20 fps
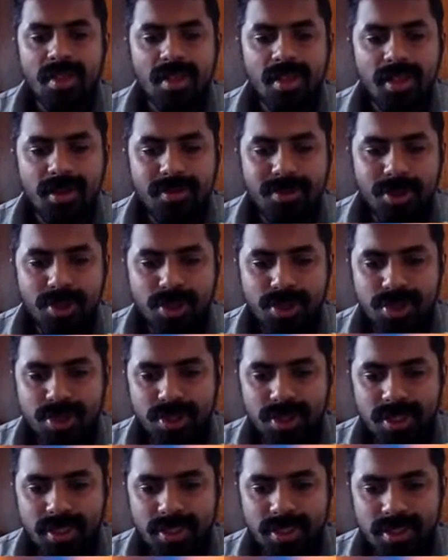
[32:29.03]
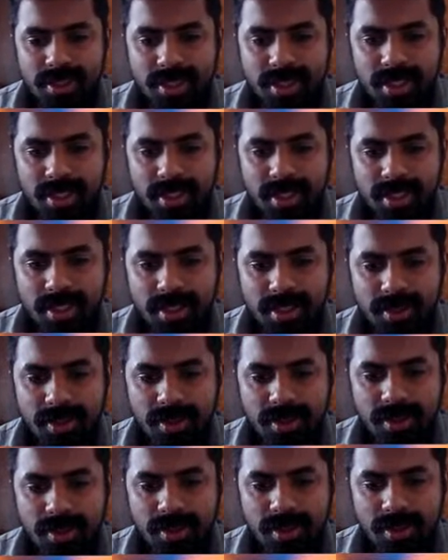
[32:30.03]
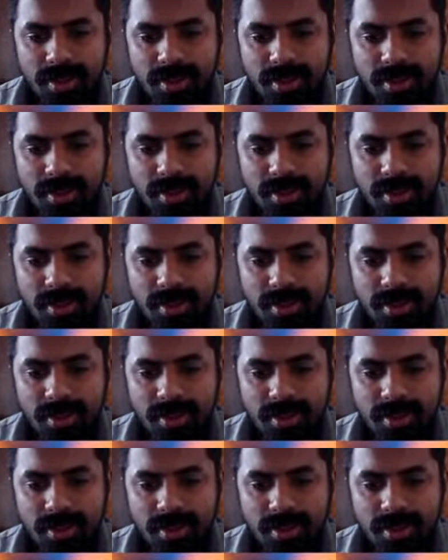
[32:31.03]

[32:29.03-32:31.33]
I'm not sure it's correct or wrong.